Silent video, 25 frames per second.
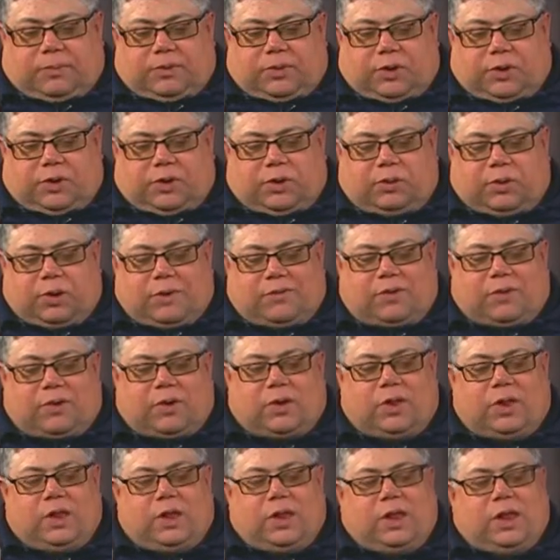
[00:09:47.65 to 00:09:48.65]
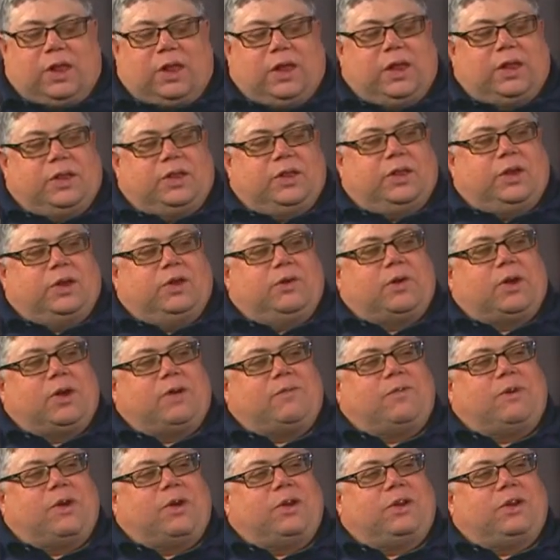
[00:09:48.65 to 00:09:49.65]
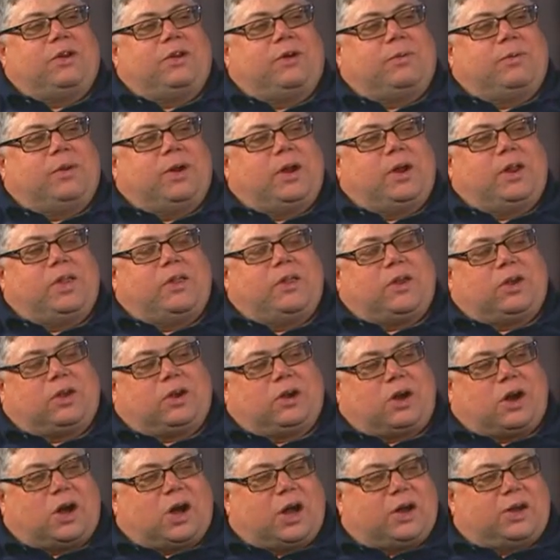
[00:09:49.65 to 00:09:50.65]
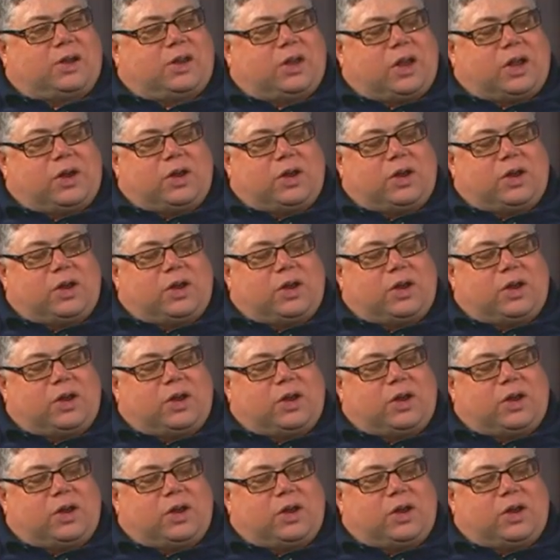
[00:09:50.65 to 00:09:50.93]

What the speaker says: did you ever enter him in any of the contest?